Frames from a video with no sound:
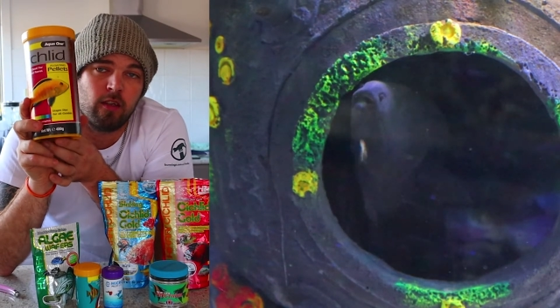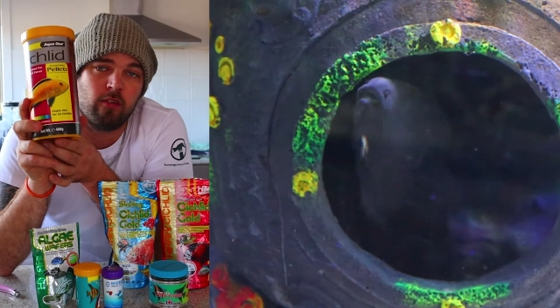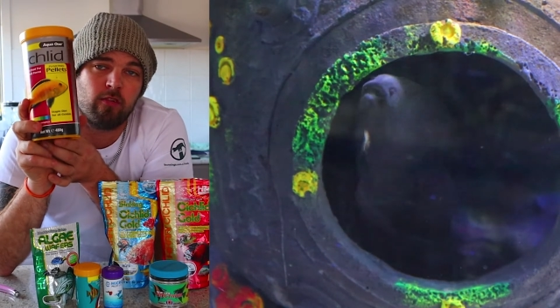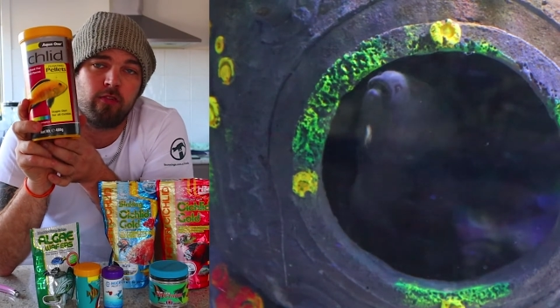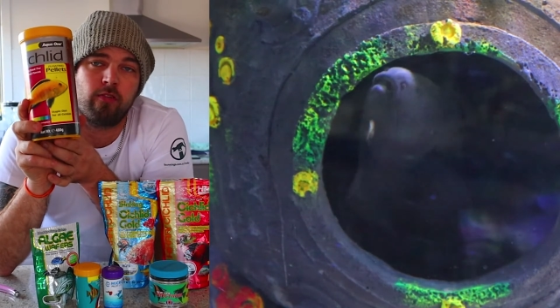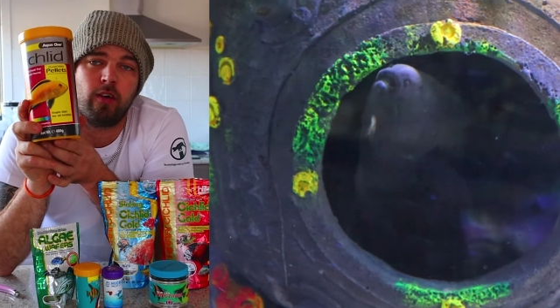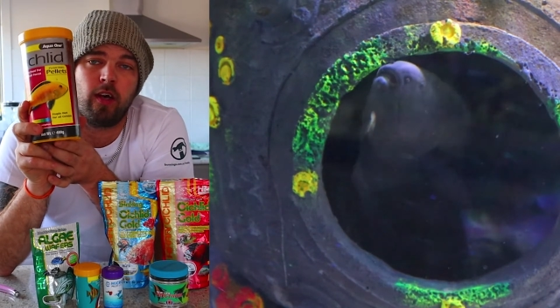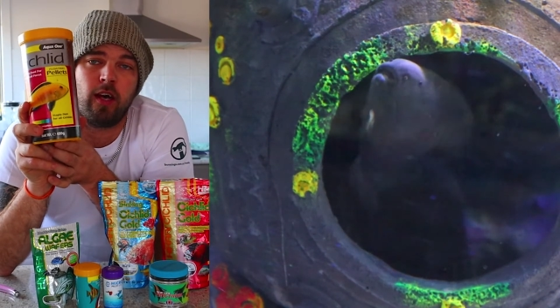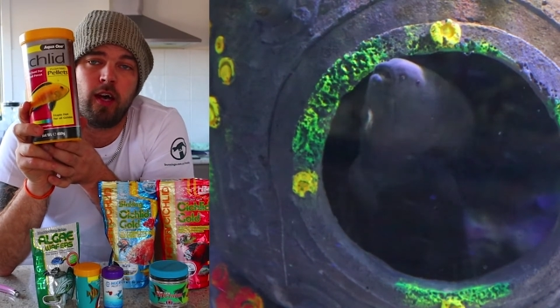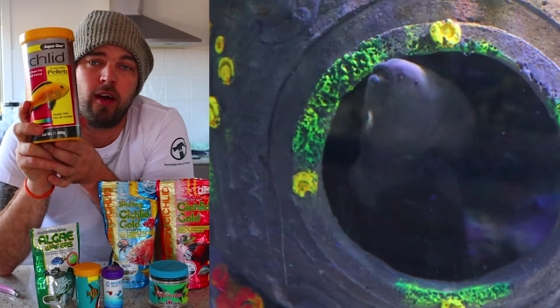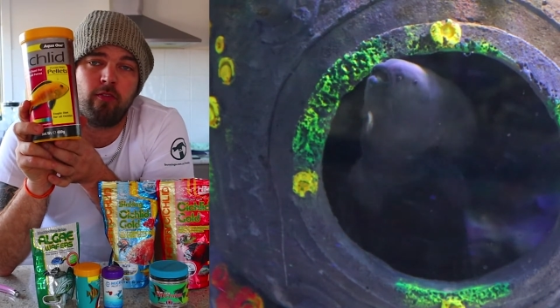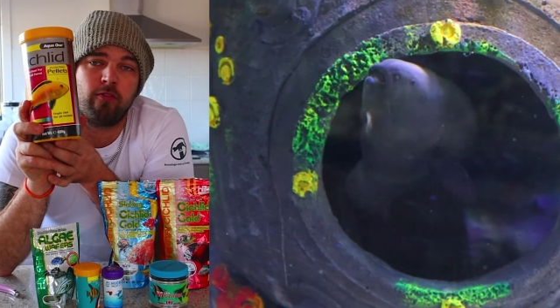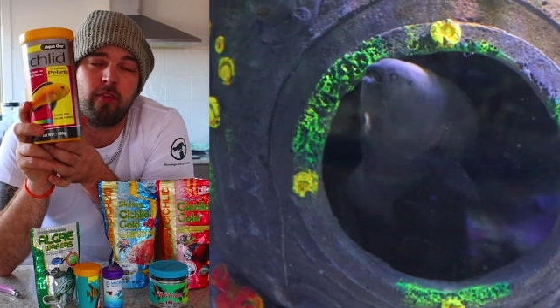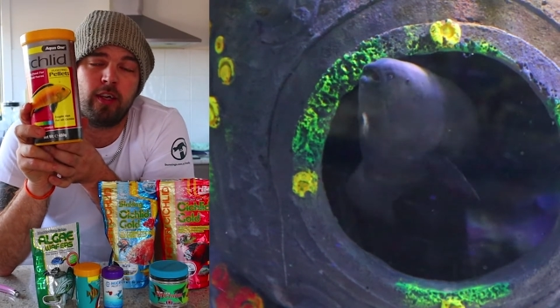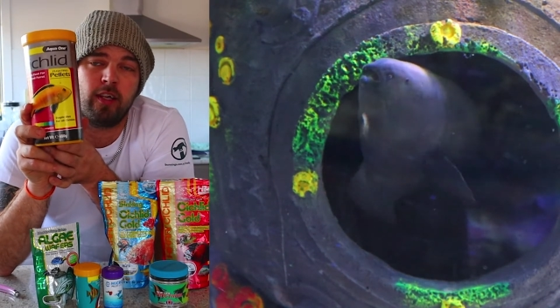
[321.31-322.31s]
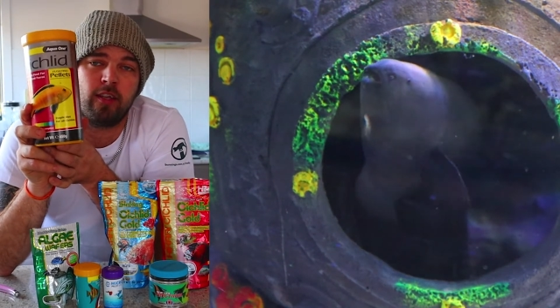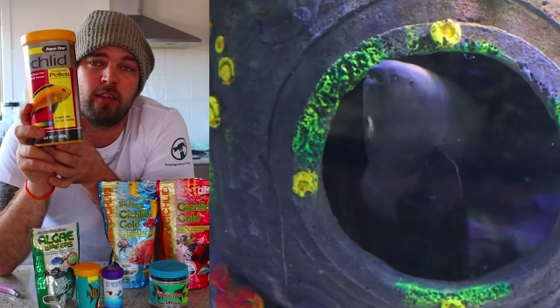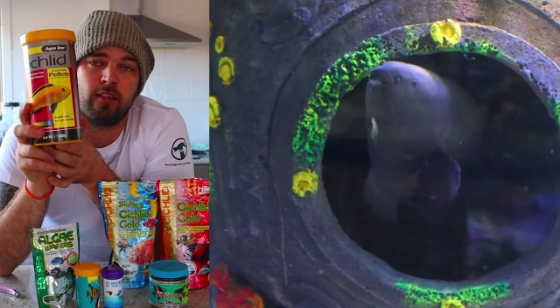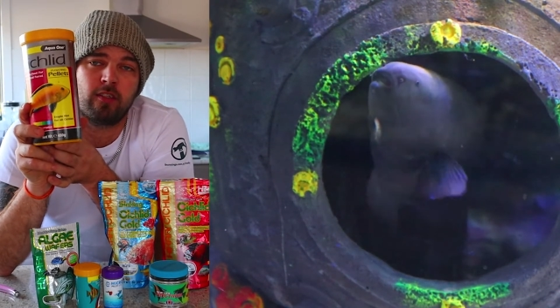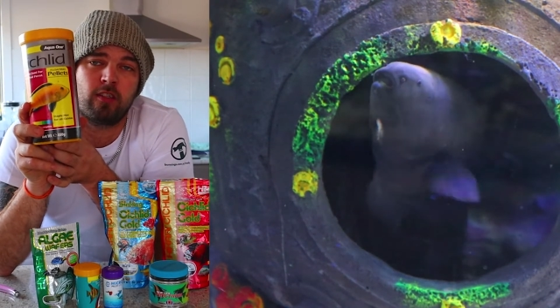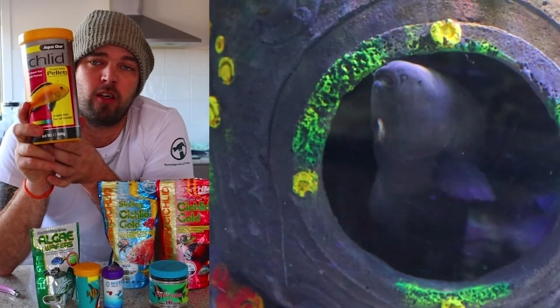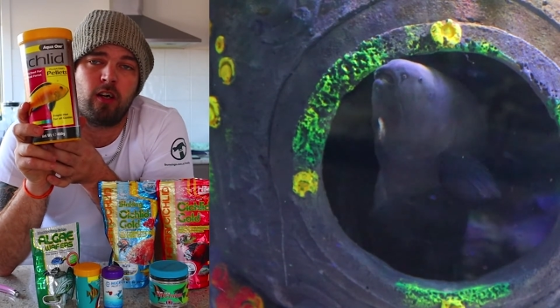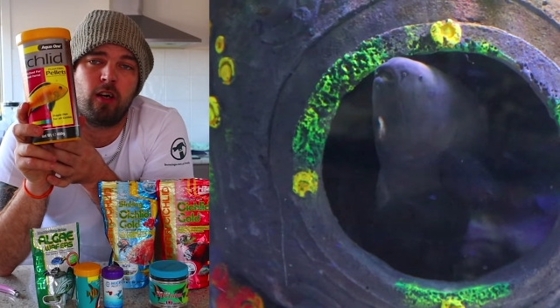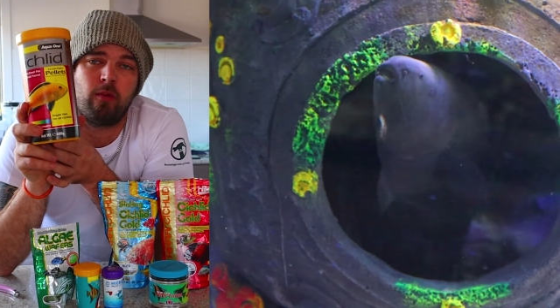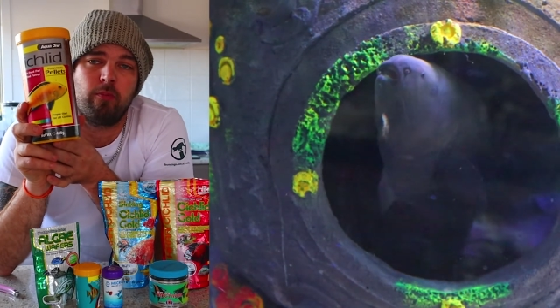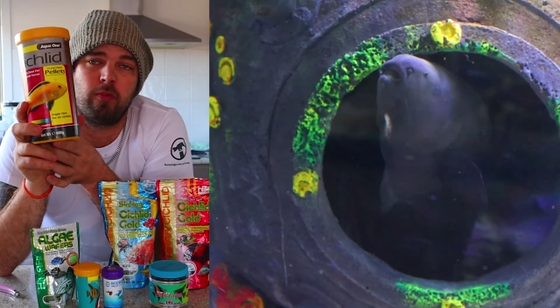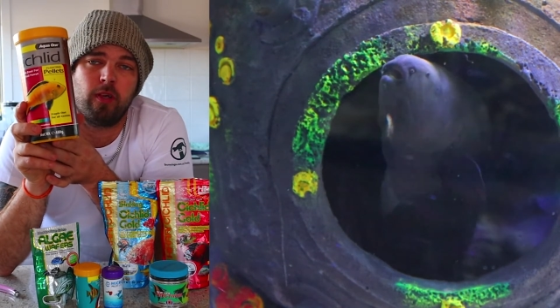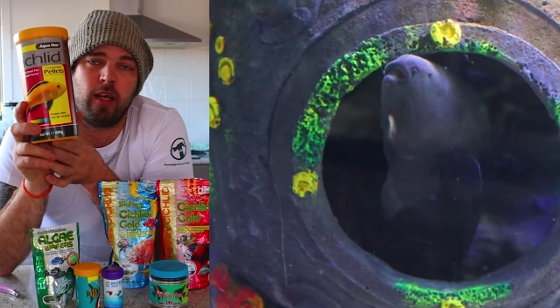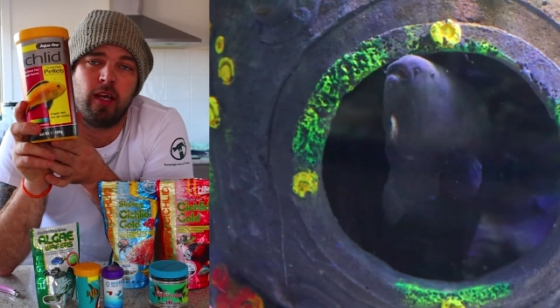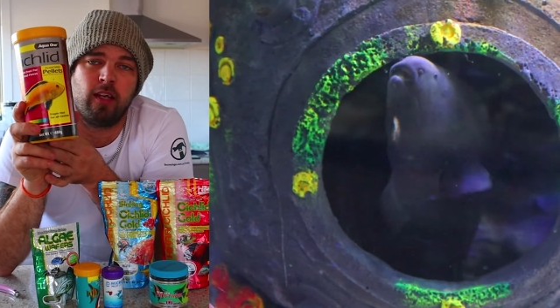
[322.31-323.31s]
feed at the
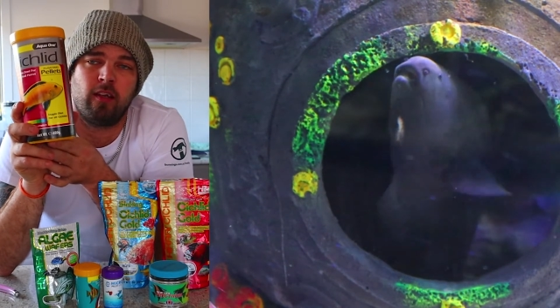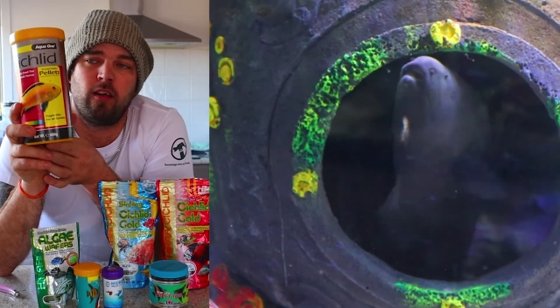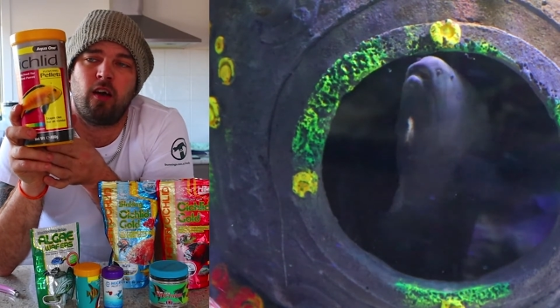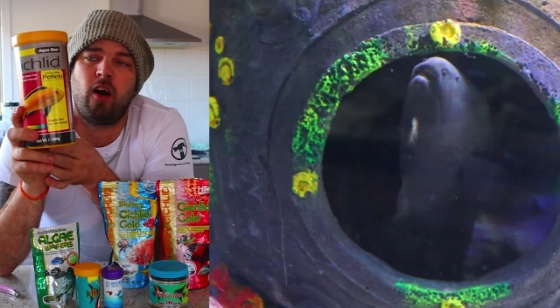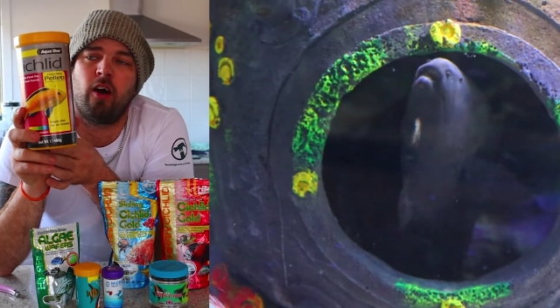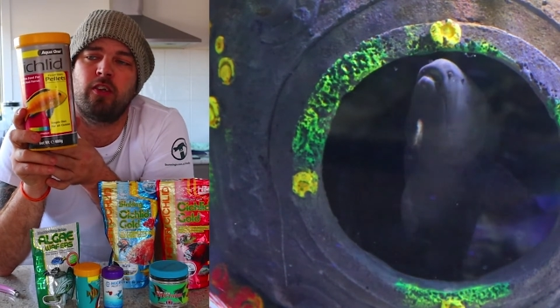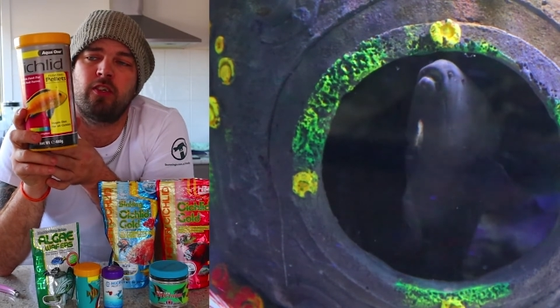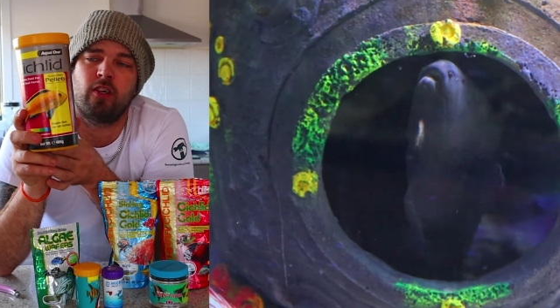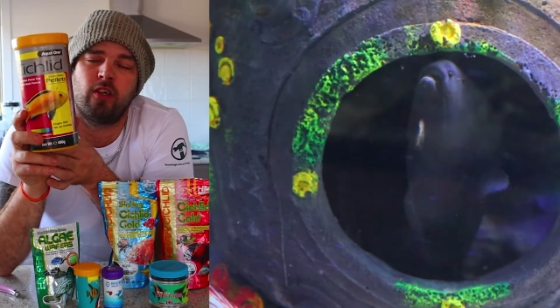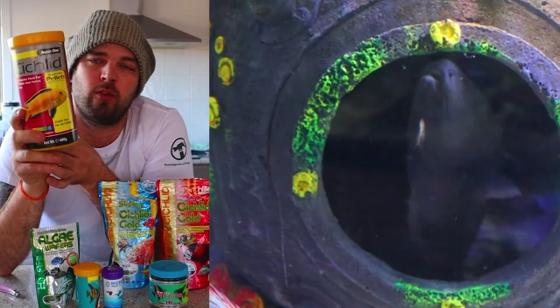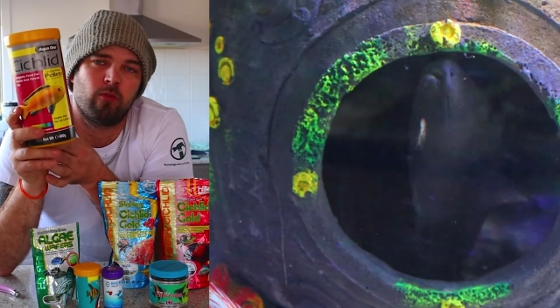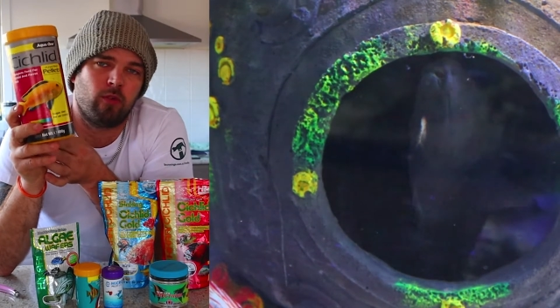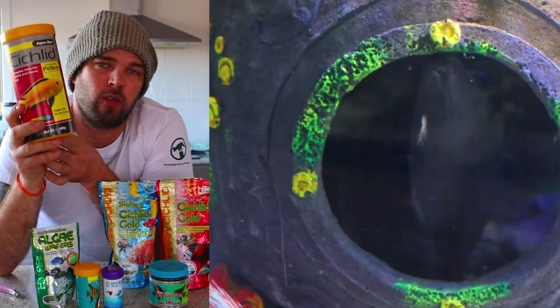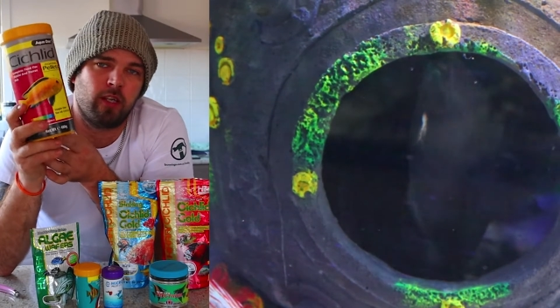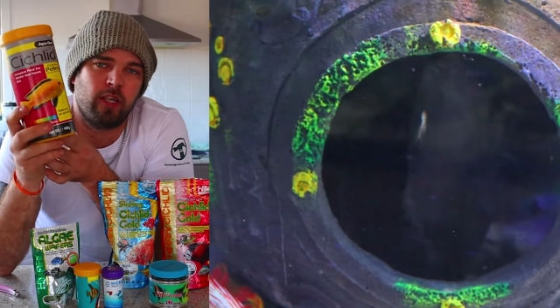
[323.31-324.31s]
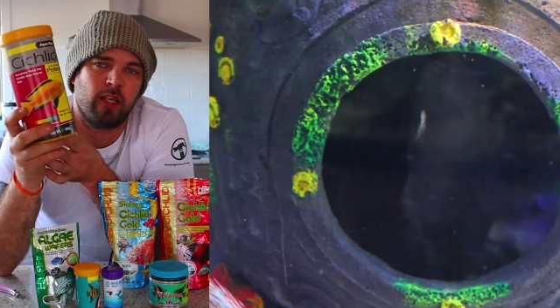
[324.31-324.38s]
top, and I don't want